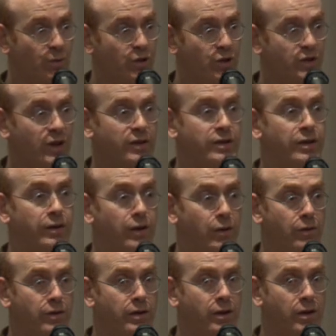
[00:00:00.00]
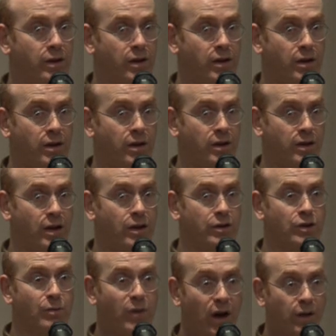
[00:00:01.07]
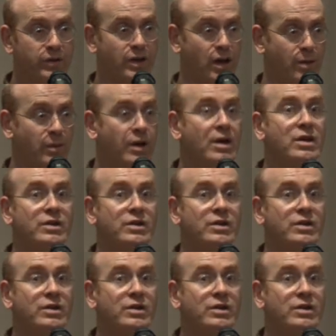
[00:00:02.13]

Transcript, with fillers: which is statically known at, uh, at uh, uh, uh, compile time.